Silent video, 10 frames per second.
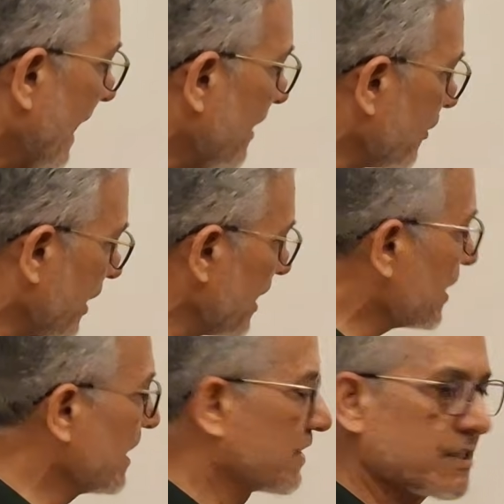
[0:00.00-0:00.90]

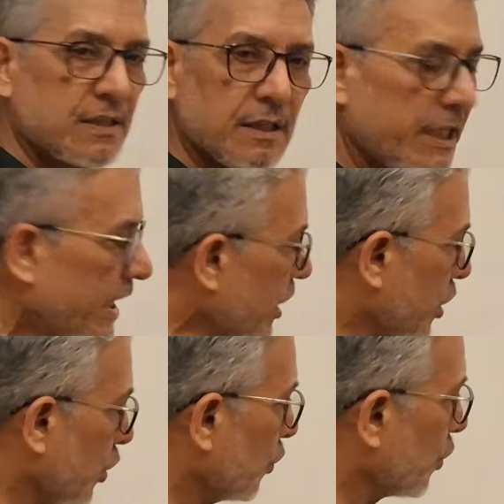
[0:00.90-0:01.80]
Integers
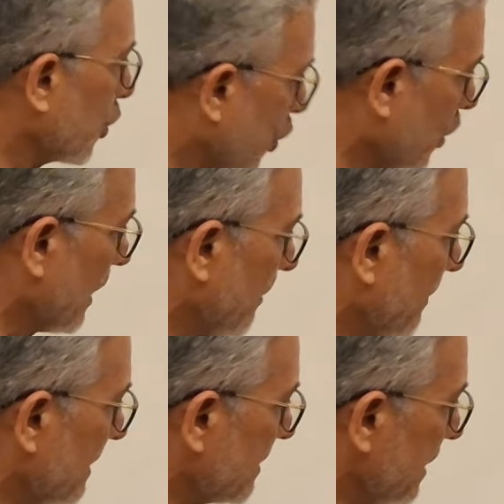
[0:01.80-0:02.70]
include whole
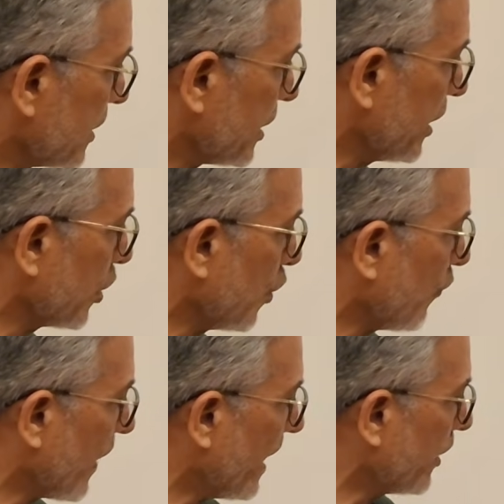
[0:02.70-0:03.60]
numbers
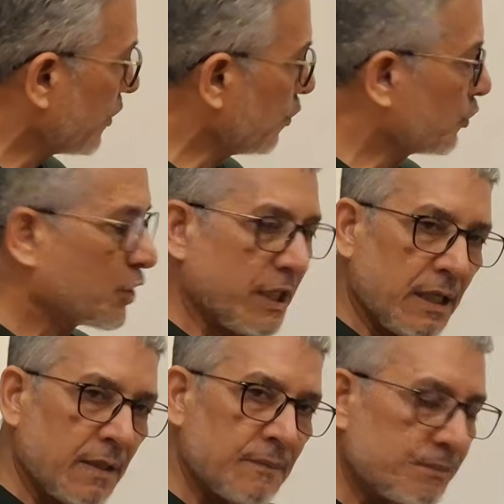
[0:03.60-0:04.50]
0, 1, 2,
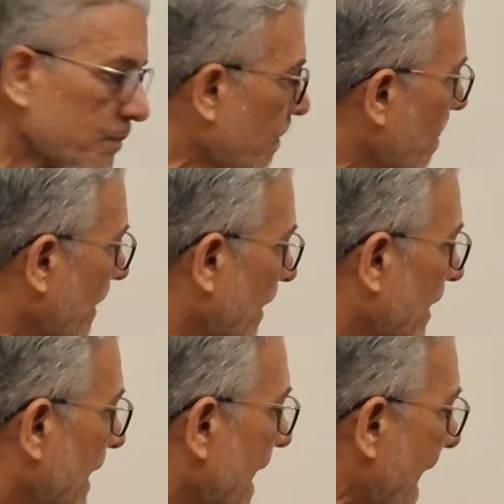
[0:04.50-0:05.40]
3,
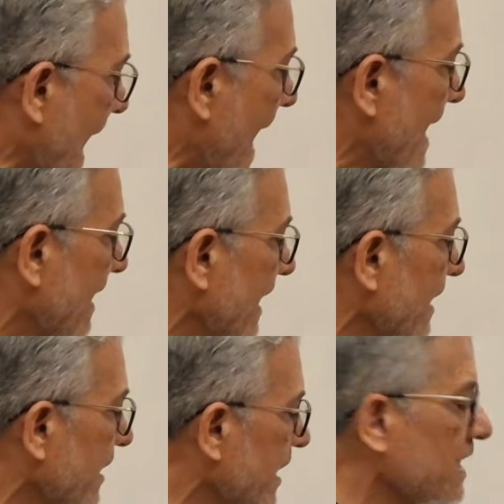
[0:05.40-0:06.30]
and
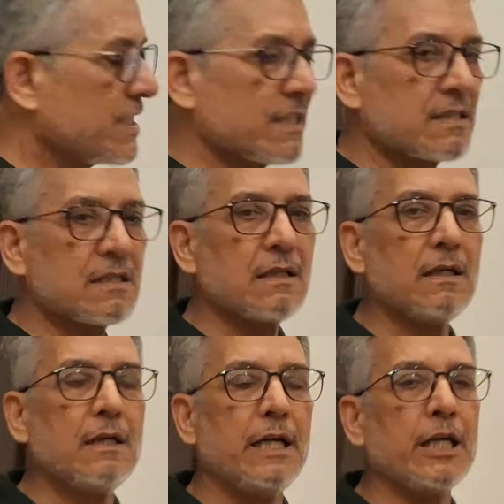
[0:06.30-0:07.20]
integers
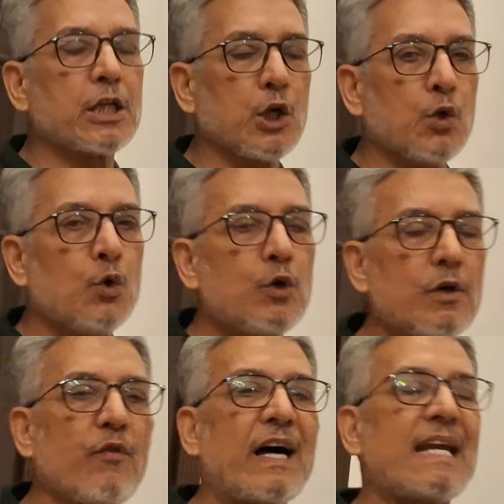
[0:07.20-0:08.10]

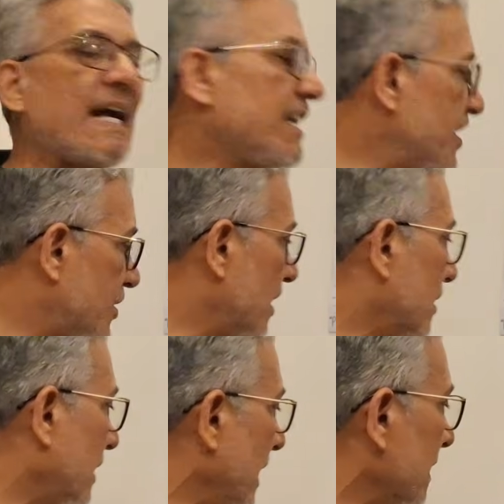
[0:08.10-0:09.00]
include one additional
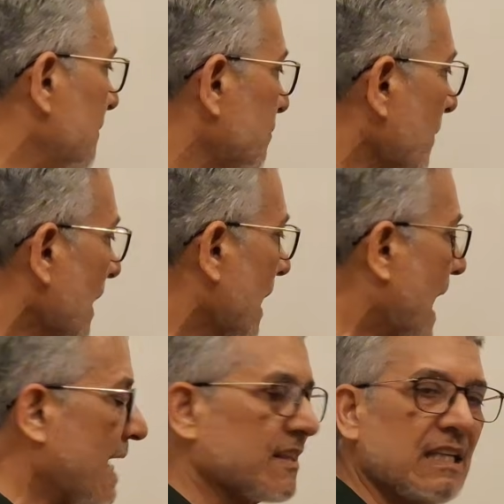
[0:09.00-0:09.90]
thing
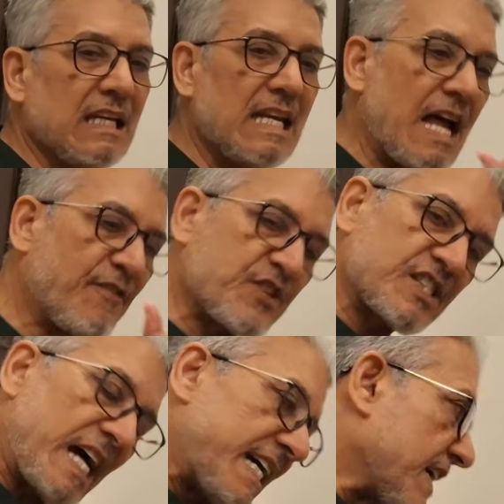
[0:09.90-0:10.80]
on the left
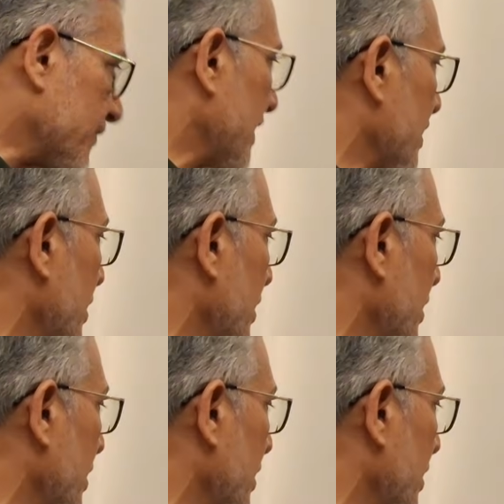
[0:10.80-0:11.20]
side of the